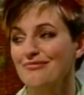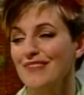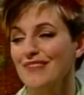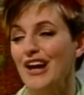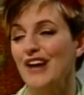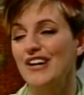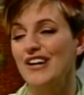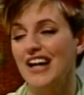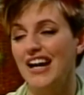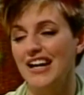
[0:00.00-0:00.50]

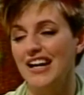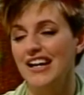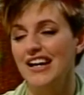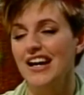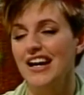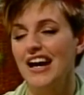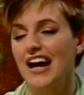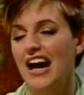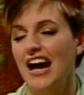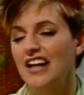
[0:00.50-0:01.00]
Okay,
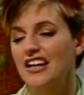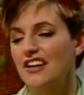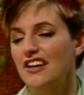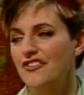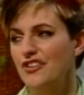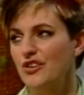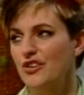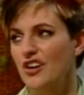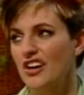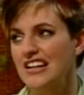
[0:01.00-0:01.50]
and have
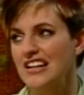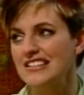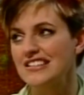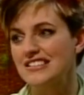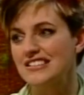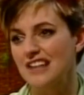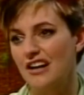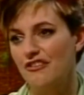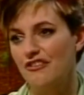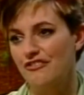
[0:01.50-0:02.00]
you got his
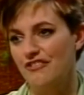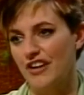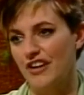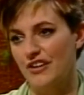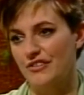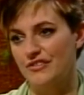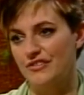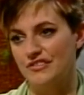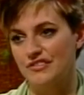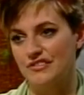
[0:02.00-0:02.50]
cell phone